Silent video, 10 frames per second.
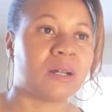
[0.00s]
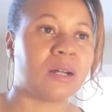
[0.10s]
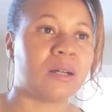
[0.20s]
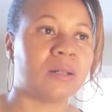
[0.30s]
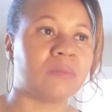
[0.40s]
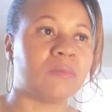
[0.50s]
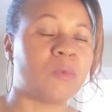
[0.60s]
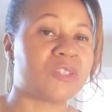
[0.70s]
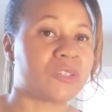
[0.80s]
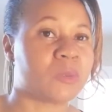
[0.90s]
um,
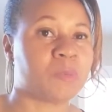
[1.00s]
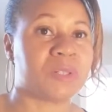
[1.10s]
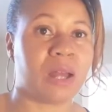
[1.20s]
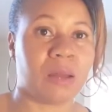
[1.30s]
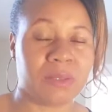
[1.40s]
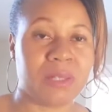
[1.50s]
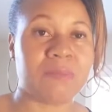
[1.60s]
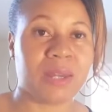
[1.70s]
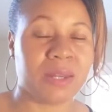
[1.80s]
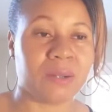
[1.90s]
which is predominantly
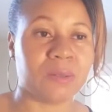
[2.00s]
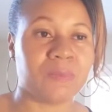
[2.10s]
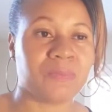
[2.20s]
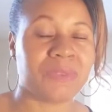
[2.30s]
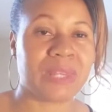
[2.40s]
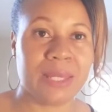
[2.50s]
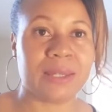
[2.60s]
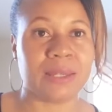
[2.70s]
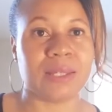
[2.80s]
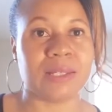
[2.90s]
male,
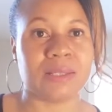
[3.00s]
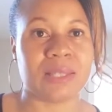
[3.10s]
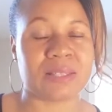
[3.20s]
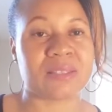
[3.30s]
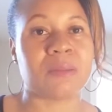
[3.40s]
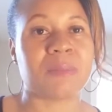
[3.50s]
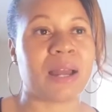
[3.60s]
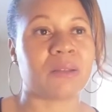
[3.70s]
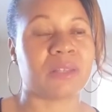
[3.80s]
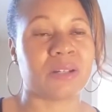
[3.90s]
thinking that
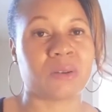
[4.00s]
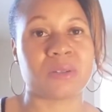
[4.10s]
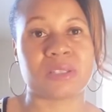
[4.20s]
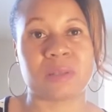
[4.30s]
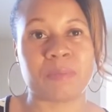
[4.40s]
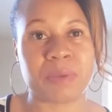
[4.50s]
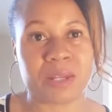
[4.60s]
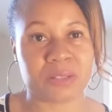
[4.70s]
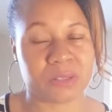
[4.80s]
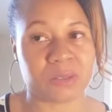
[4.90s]
somehow they're on some
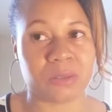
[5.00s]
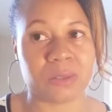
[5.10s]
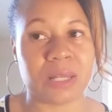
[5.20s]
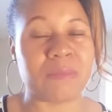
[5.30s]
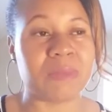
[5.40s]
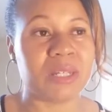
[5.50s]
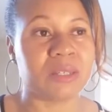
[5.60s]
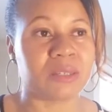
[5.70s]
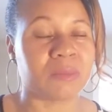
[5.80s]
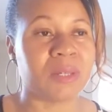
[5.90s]
pedestal, and
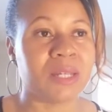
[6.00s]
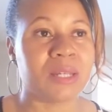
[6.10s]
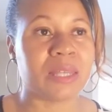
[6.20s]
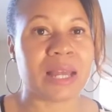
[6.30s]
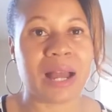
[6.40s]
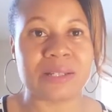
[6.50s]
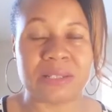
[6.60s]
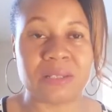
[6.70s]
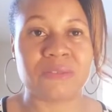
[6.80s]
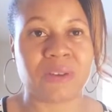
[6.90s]
many of them they
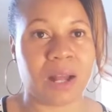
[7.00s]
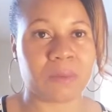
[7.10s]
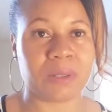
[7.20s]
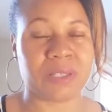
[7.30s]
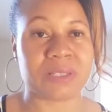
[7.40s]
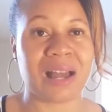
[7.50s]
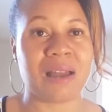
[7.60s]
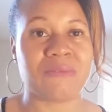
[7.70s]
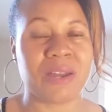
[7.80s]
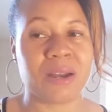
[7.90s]
identify with this
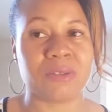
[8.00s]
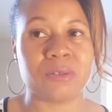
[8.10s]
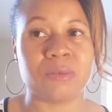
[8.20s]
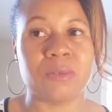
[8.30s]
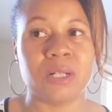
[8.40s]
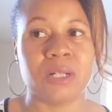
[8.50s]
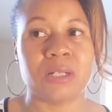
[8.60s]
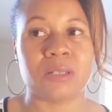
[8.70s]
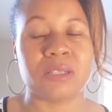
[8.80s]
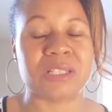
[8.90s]
high value,
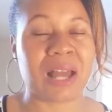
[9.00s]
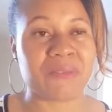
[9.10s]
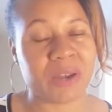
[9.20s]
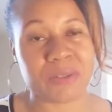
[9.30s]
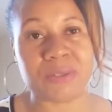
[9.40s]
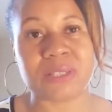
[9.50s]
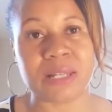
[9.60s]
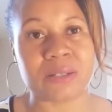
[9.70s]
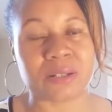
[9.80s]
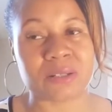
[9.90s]
these high value
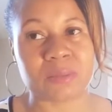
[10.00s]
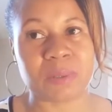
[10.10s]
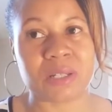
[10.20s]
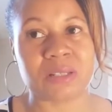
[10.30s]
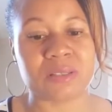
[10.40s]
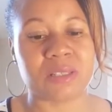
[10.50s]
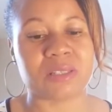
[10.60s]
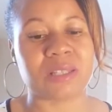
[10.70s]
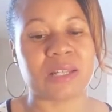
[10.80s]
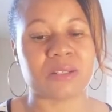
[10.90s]
standards, because
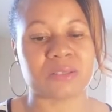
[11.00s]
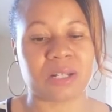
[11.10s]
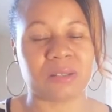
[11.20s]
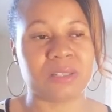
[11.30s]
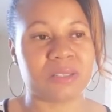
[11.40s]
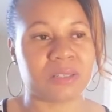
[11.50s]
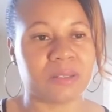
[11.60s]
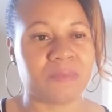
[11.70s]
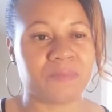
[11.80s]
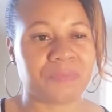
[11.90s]
the standards that are listed